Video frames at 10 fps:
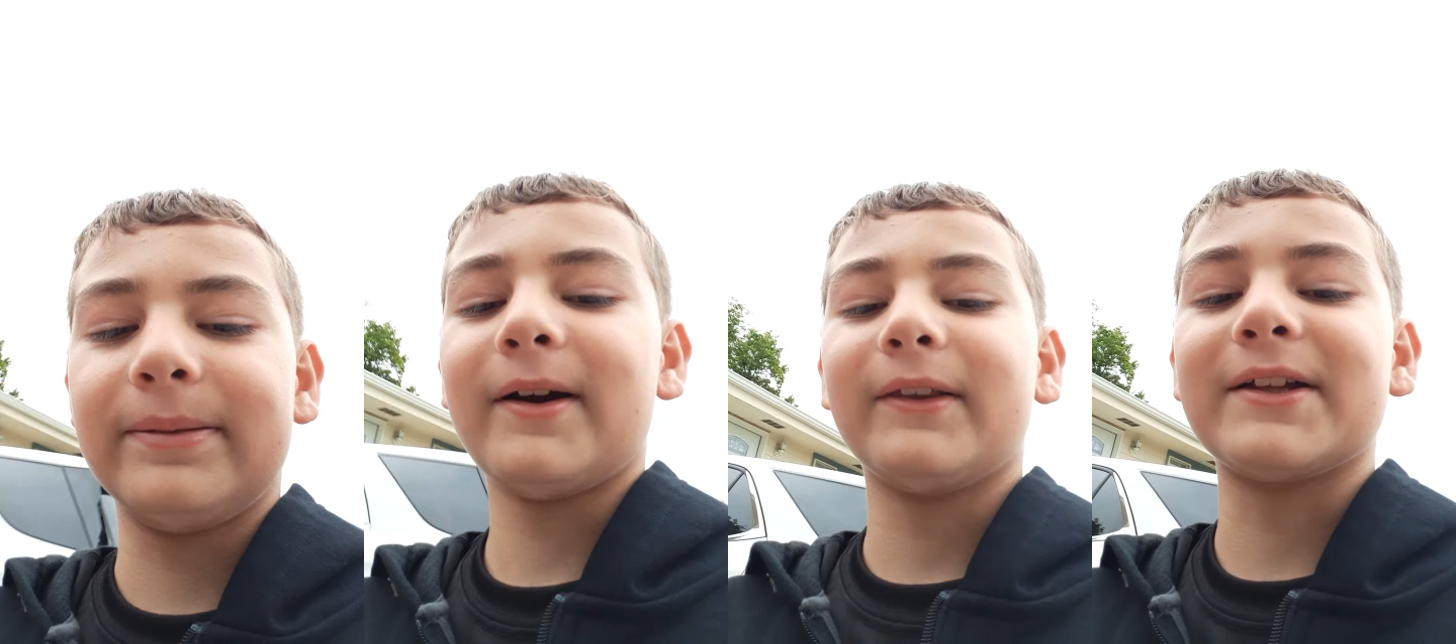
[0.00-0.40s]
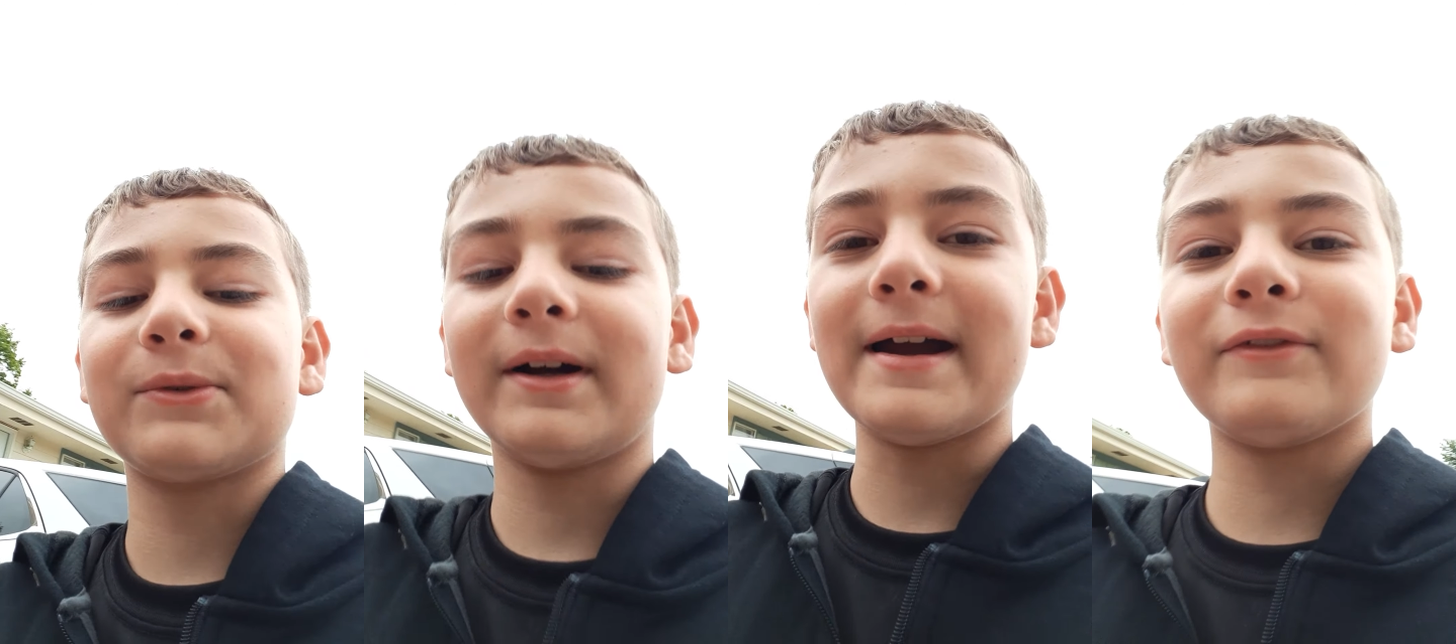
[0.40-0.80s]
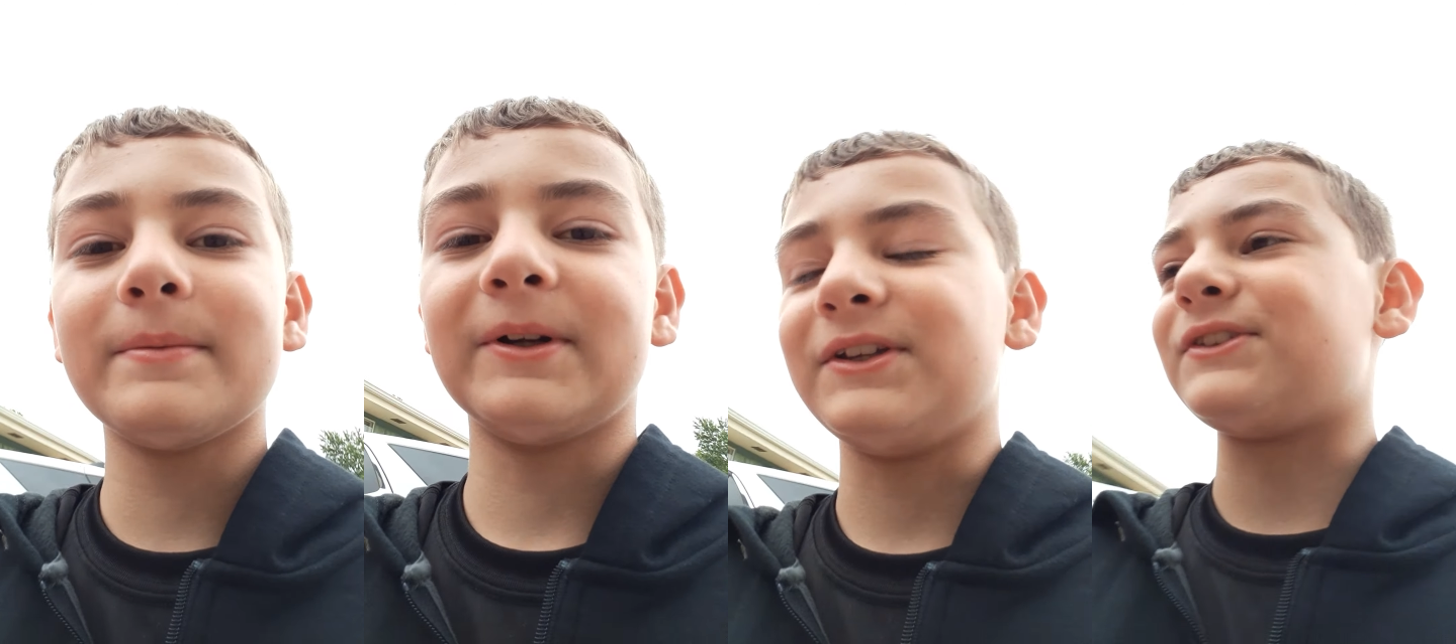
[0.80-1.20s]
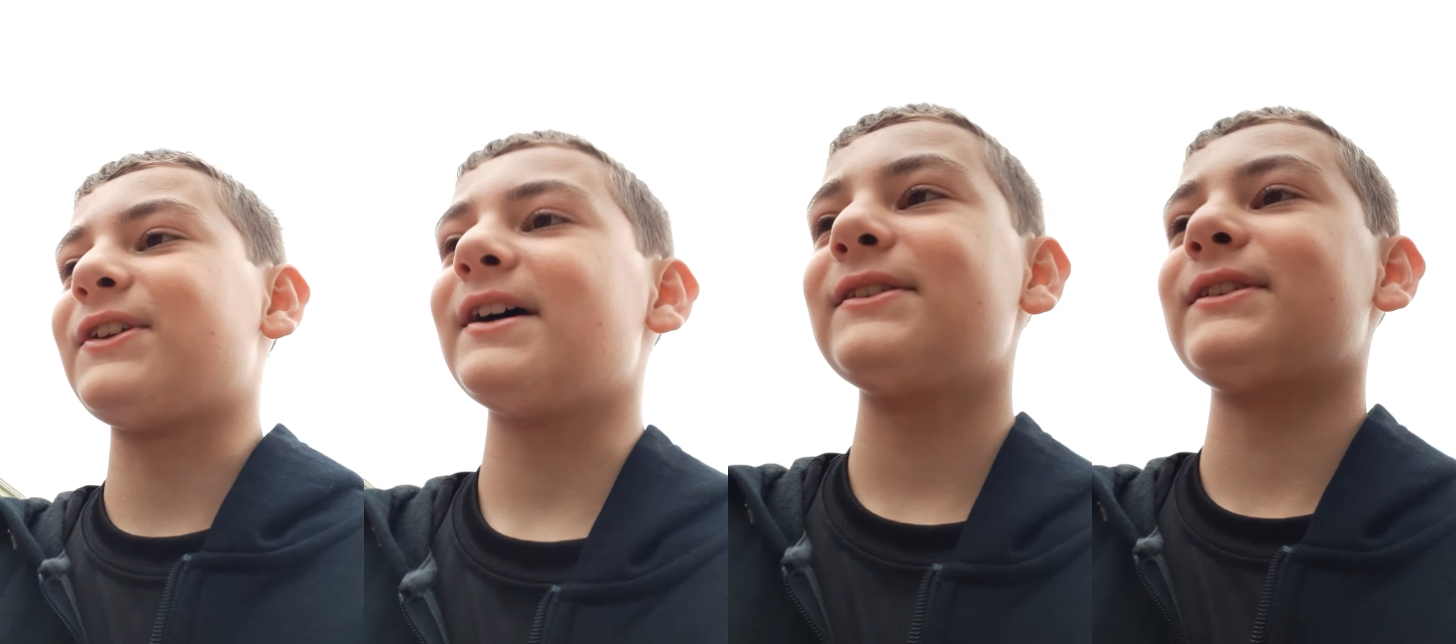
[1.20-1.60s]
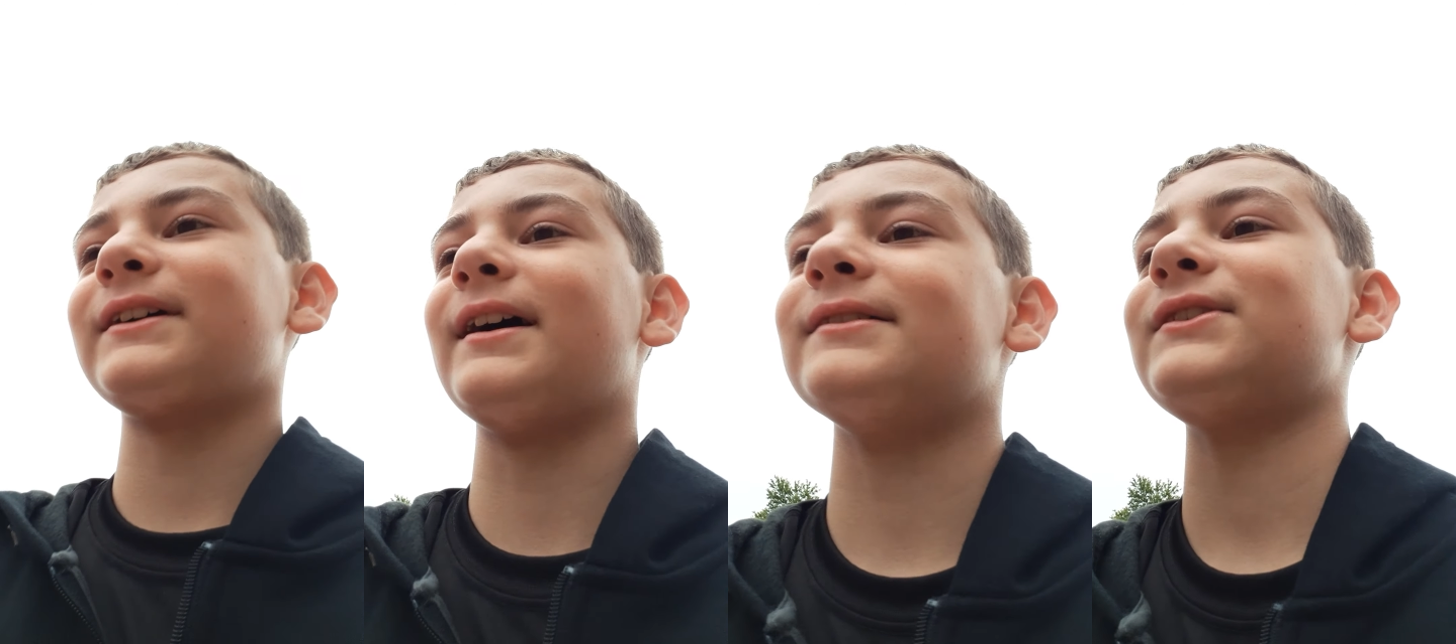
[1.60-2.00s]
hell. That's what everybody says. The
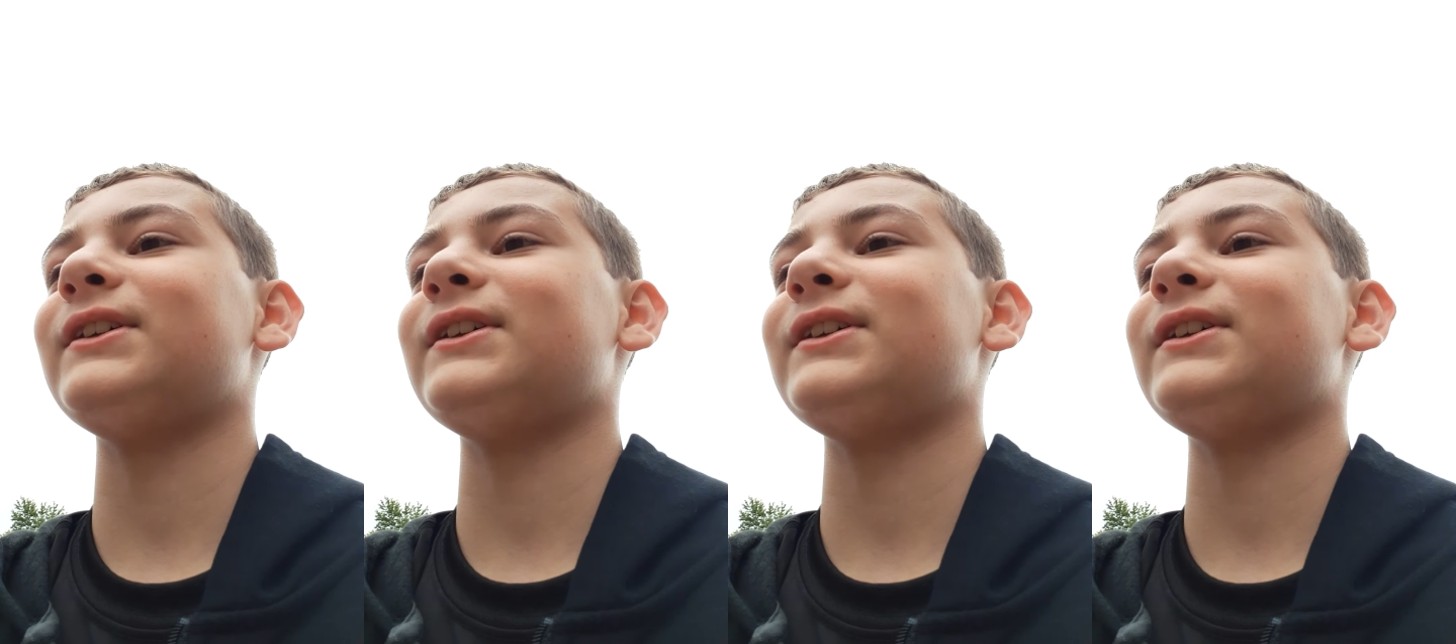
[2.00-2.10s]
Kansas